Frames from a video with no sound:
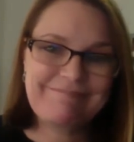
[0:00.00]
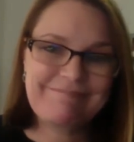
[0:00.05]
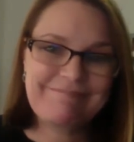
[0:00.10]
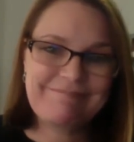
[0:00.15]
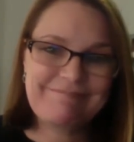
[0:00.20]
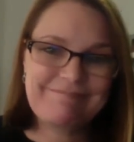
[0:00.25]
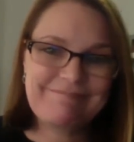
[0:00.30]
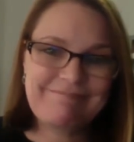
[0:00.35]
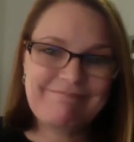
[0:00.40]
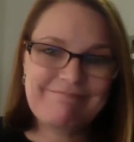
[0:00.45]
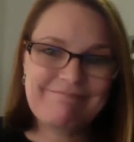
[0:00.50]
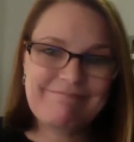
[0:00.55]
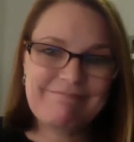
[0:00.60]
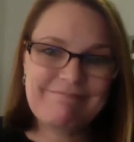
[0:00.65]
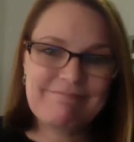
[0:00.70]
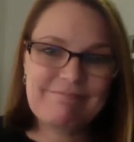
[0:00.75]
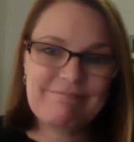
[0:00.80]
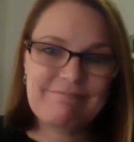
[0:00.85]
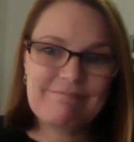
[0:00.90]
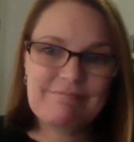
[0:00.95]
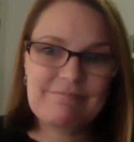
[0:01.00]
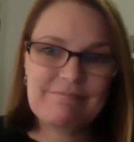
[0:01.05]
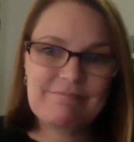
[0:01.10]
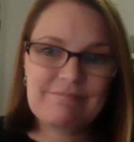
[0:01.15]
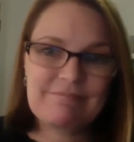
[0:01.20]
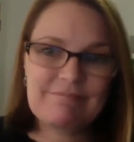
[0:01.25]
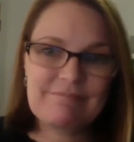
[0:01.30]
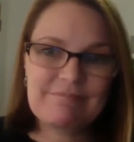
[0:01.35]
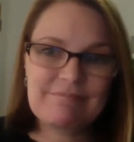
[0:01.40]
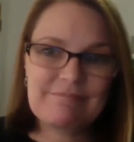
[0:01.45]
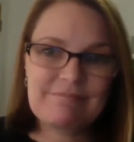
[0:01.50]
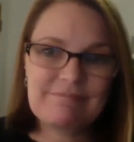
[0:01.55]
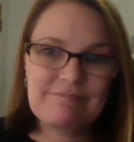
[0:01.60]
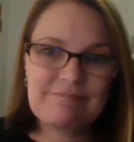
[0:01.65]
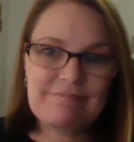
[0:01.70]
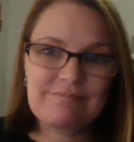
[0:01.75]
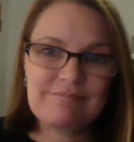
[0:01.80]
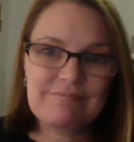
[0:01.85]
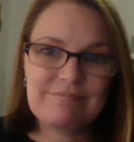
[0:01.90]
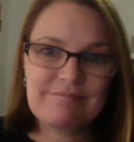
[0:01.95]

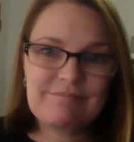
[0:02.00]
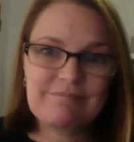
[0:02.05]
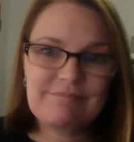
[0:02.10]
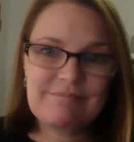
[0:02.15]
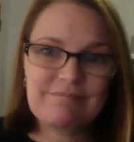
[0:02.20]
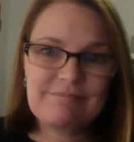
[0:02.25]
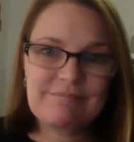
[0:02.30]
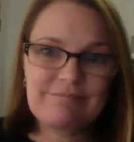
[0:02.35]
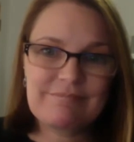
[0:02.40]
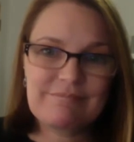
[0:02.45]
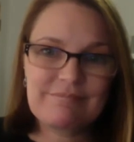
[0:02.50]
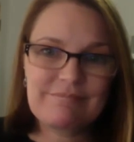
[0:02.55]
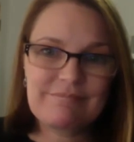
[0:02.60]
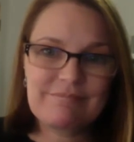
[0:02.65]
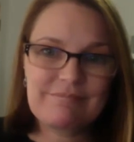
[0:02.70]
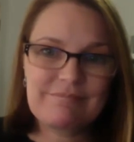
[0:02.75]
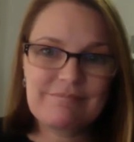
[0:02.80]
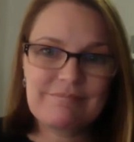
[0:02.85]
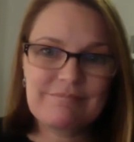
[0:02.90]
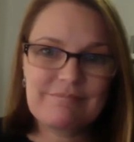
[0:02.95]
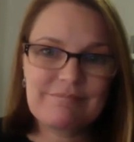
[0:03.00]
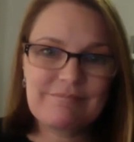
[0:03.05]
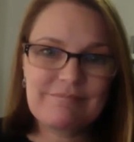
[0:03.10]
No words are spoken by the person on screen.